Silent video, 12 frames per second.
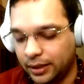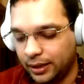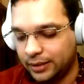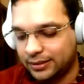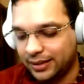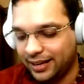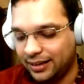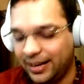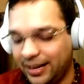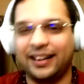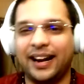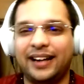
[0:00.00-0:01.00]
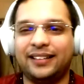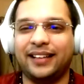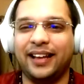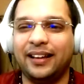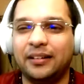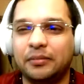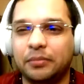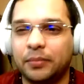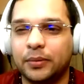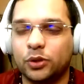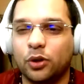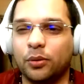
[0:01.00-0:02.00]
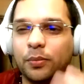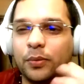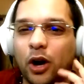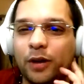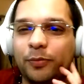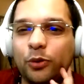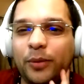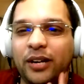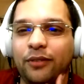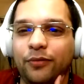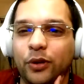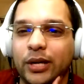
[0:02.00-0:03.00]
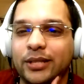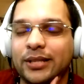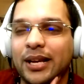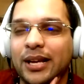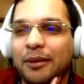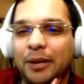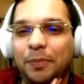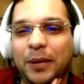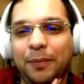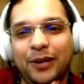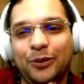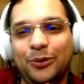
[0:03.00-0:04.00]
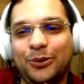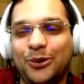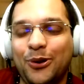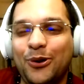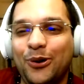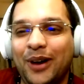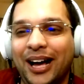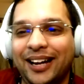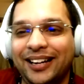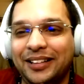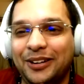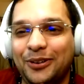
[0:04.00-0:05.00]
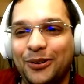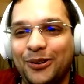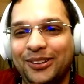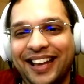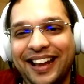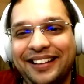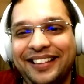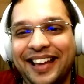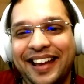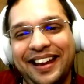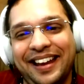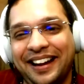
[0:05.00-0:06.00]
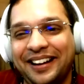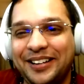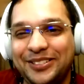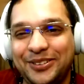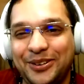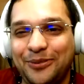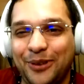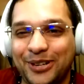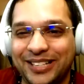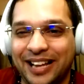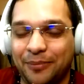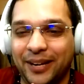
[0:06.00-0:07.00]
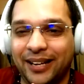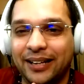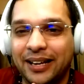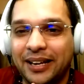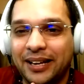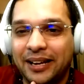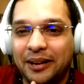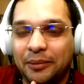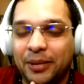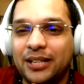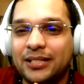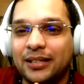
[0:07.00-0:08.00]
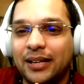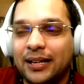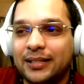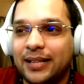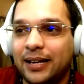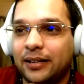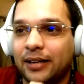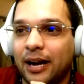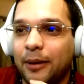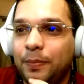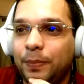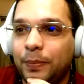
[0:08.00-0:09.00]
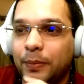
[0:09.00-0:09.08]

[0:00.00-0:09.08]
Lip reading: it's like a late night thing, so not too many viewers. But people who know, are in the know, they understood what's happening. Because see, Trump